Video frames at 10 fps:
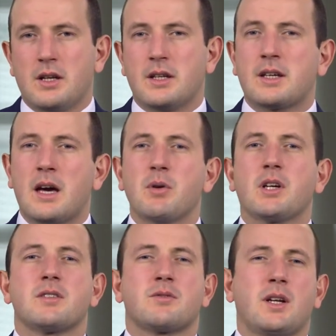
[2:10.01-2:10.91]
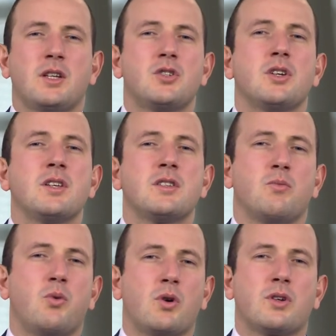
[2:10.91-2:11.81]
The chemical strategy is
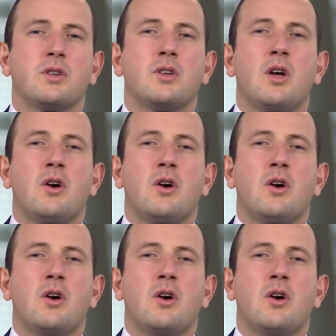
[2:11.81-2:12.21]
important